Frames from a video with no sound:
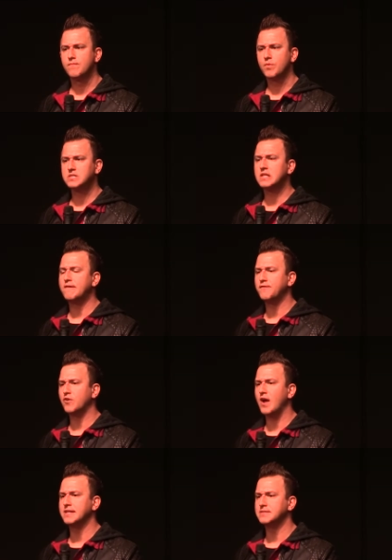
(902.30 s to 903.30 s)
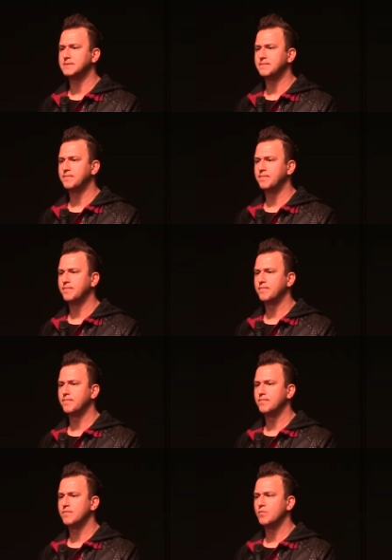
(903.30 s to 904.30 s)
Where's the love for Christ?
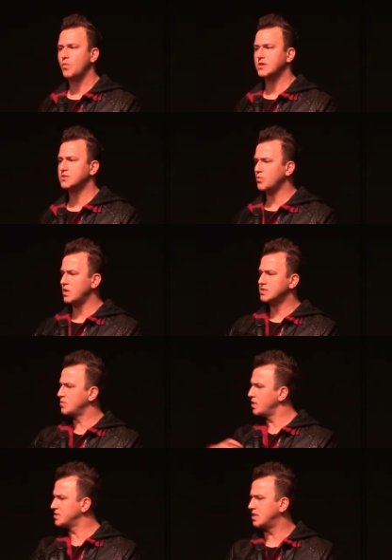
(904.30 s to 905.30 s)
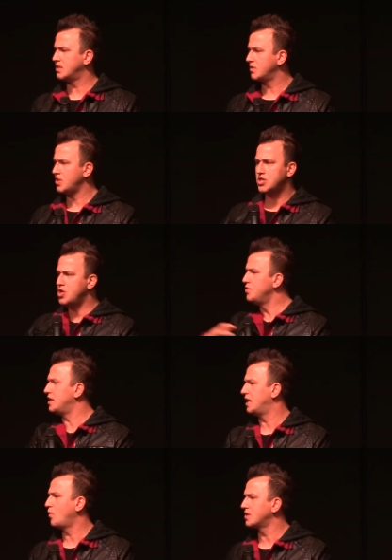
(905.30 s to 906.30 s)
Where's, where's, where's the, the
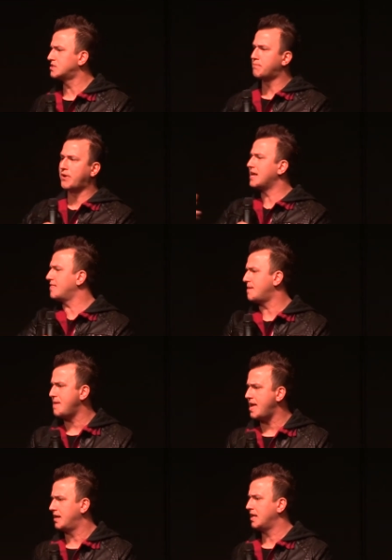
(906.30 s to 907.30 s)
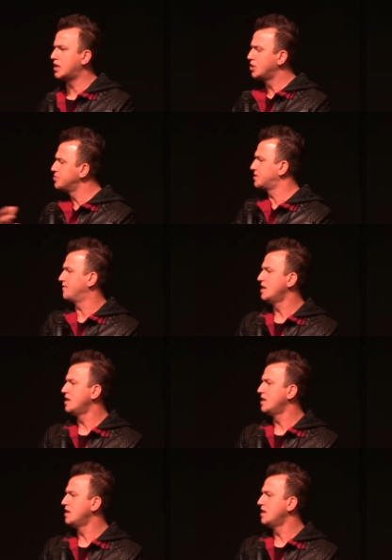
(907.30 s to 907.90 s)
unity? Where's the bringing them in, inclusive?